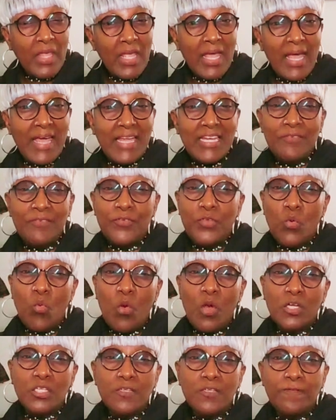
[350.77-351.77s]
And if you
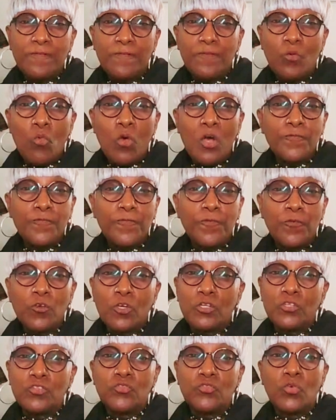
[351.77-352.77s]
want full
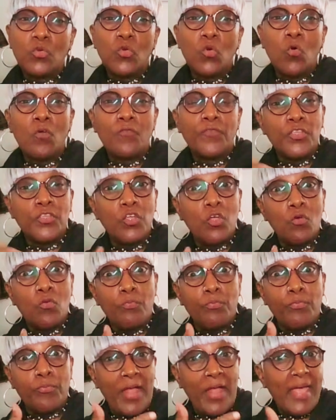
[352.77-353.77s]
control over your
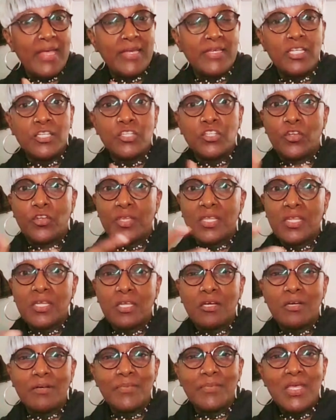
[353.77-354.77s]
brand and your
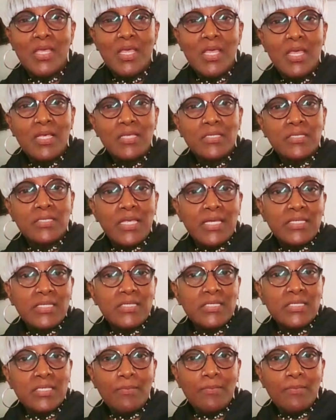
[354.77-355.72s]
income, set up